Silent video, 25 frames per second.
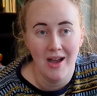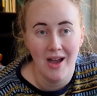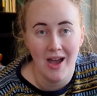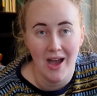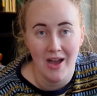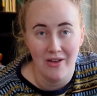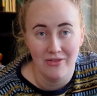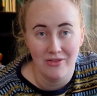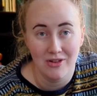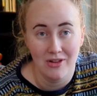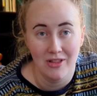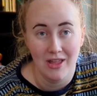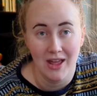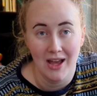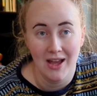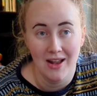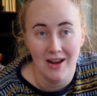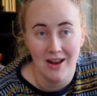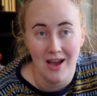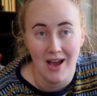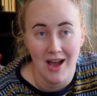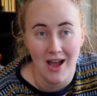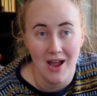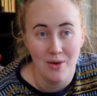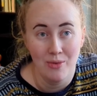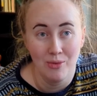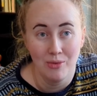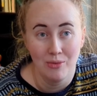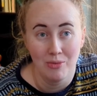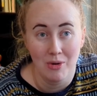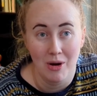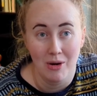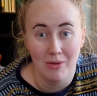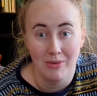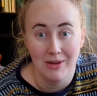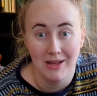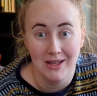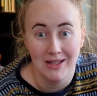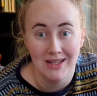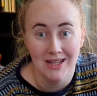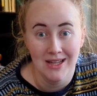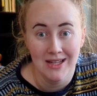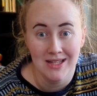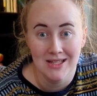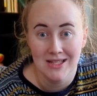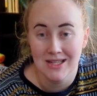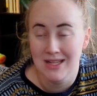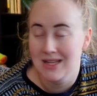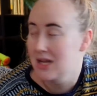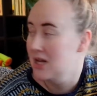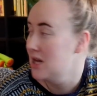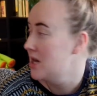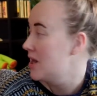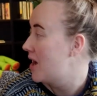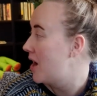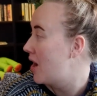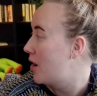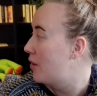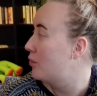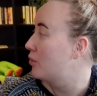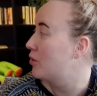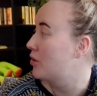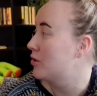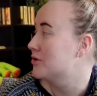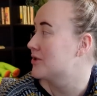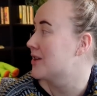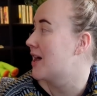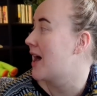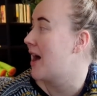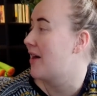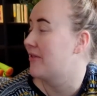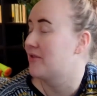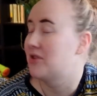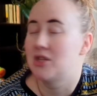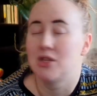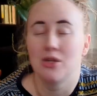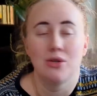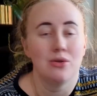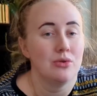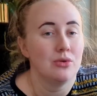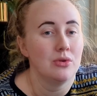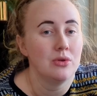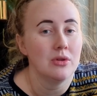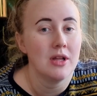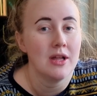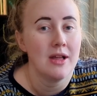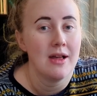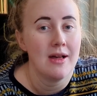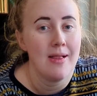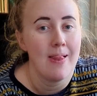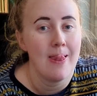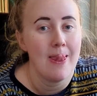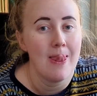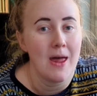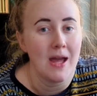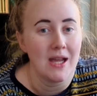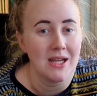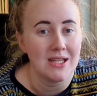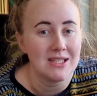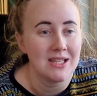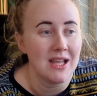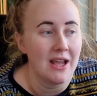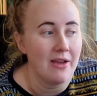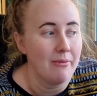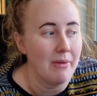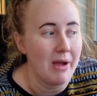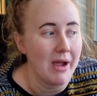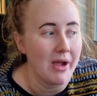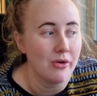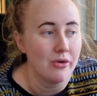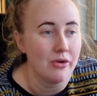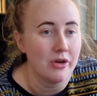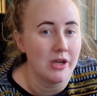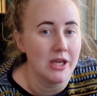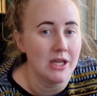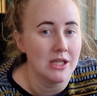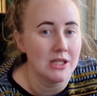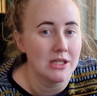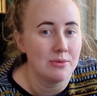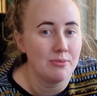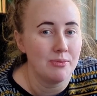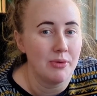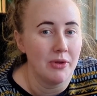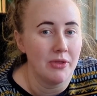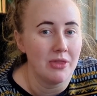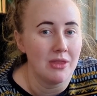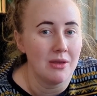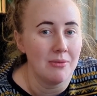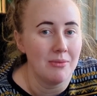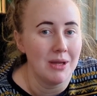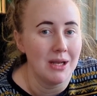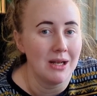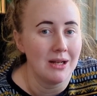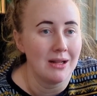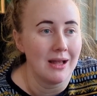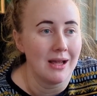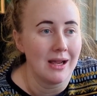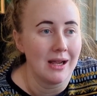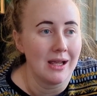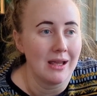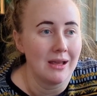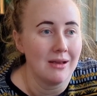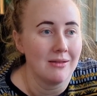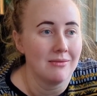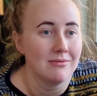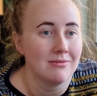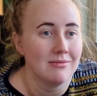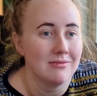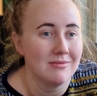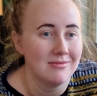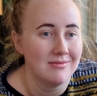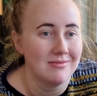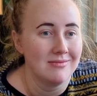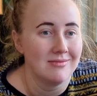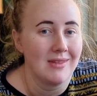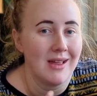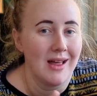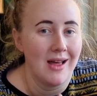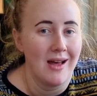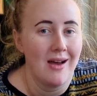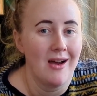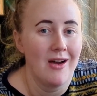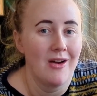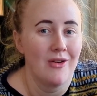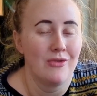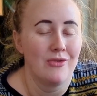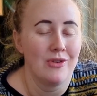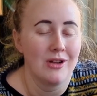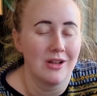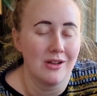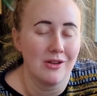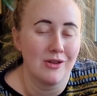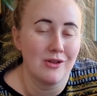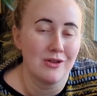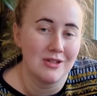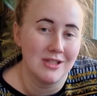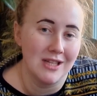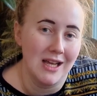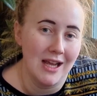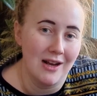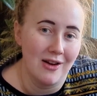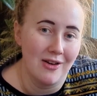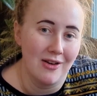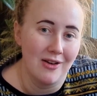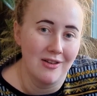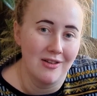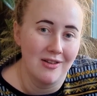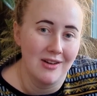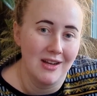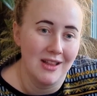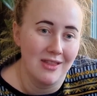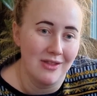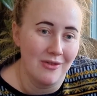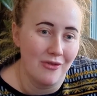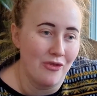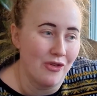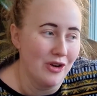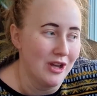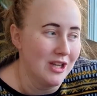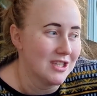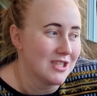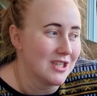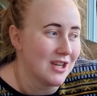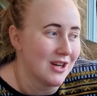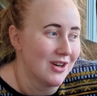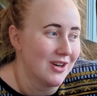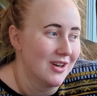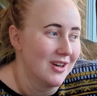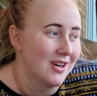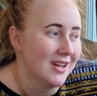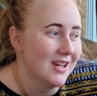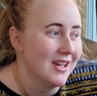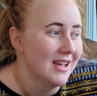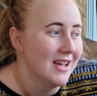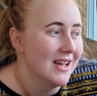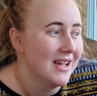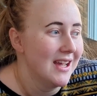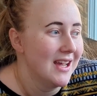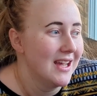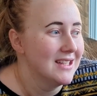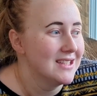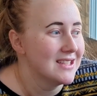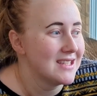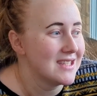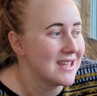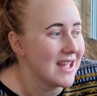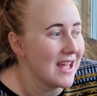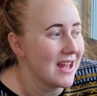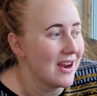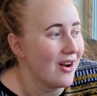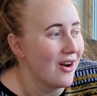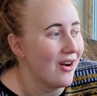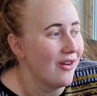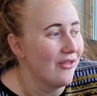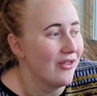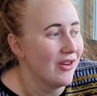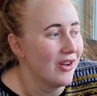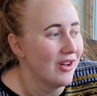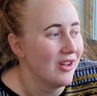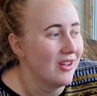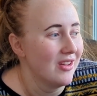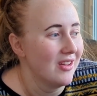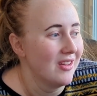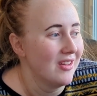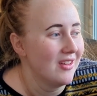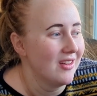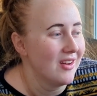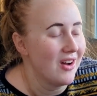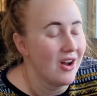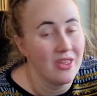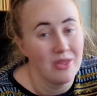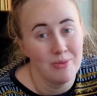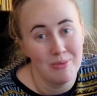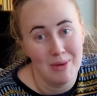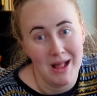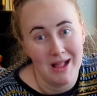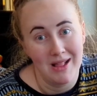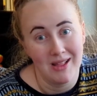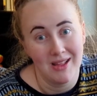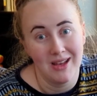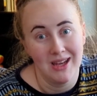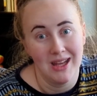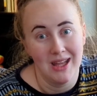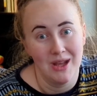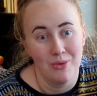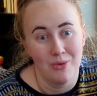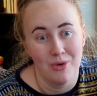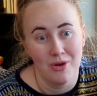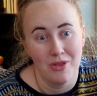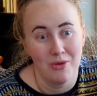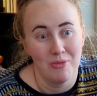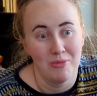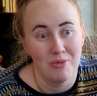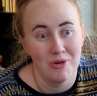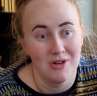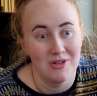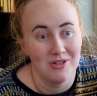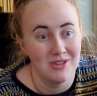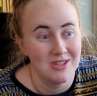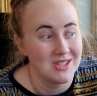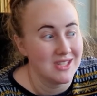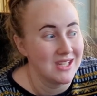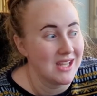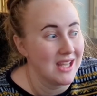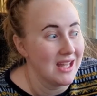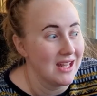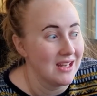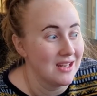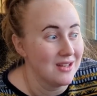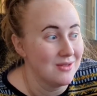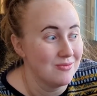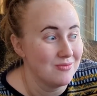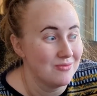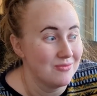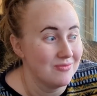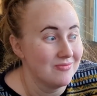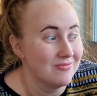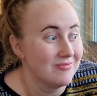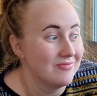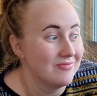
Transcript: after that, I will probably knit. I will also have to like save my cookies, put them in like a real container in the freezer instead of on the balcony where the birds can